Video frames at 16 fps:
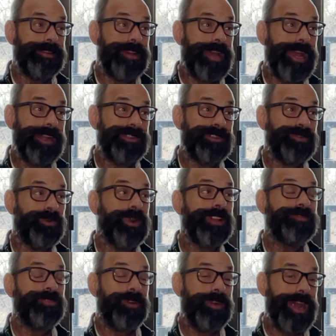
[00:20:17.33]
I had
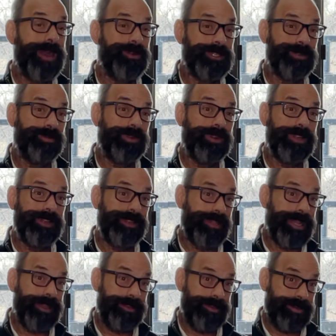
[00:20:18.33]
24 hours to put it
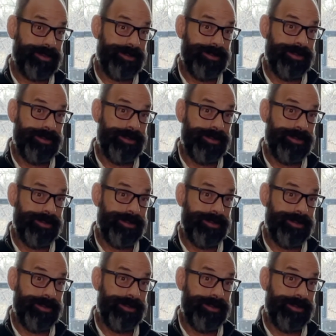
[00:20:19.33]
together.